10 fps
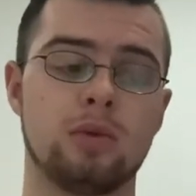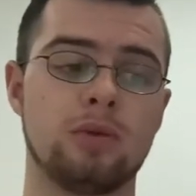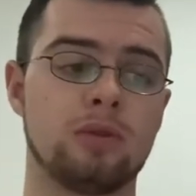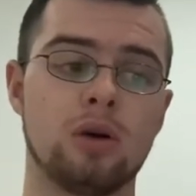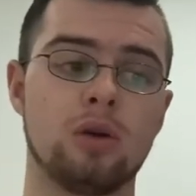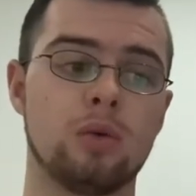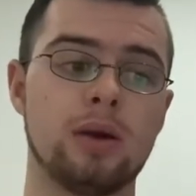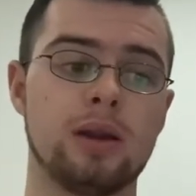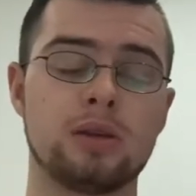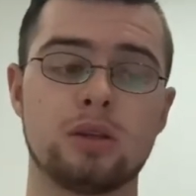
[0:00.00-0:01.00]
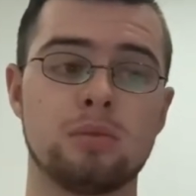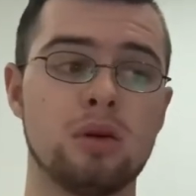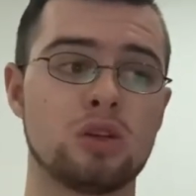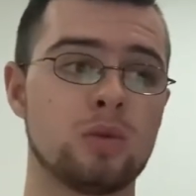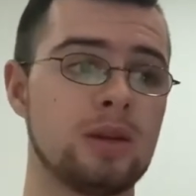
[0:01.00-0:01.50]
We've got to win. It's a
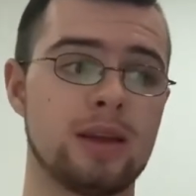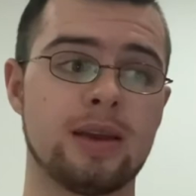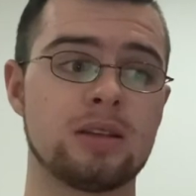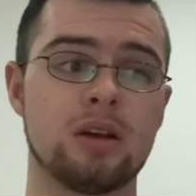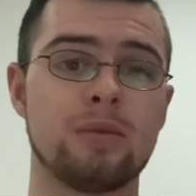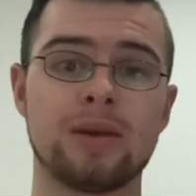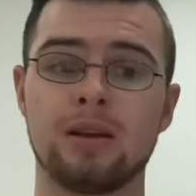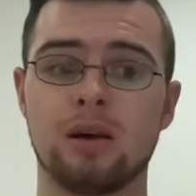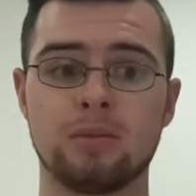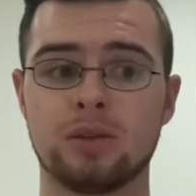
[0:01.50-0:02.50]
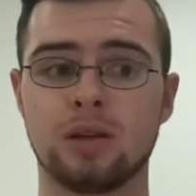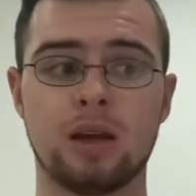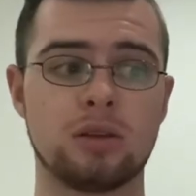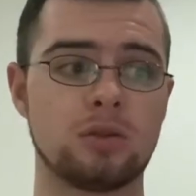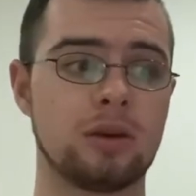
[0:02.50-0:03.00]
must win against RB Leipzig
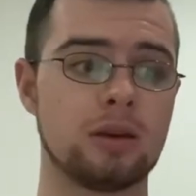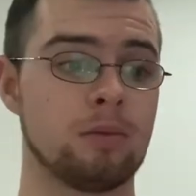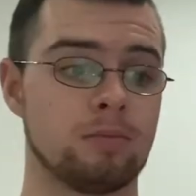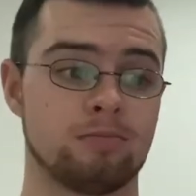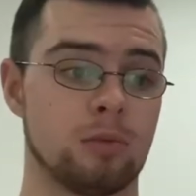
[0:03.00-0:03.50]
next week.